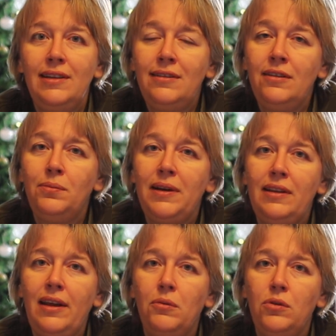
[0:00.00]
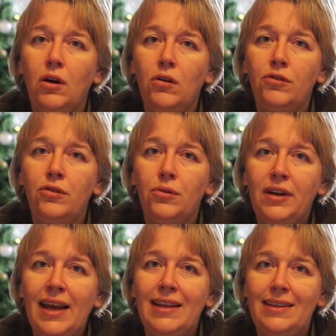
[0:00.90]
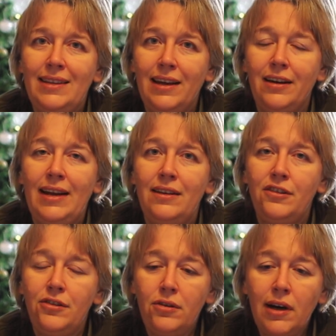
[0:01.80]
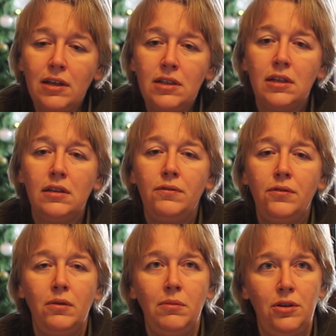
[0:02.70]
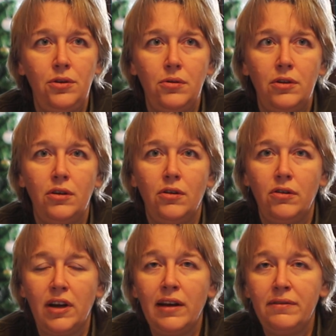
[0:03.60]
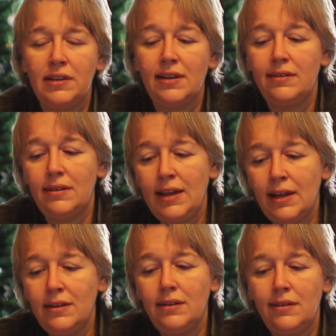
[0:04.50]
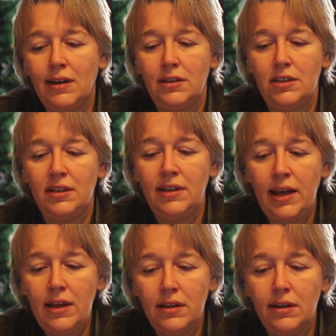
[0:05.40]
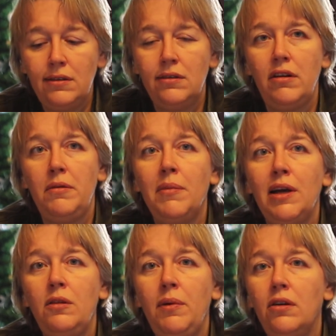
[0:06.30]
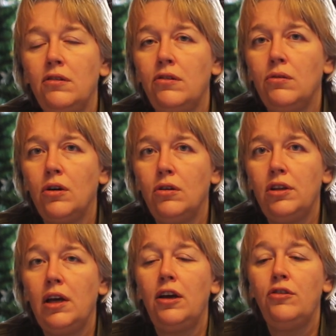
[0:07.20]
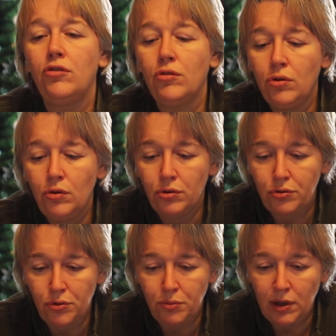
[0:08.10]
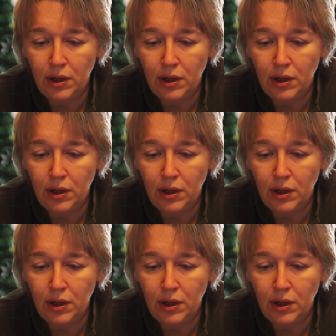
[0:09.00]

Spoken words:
This is where they would also get their instruction from a tutor or governess. Then such a day nursery might be also called a schoolroom.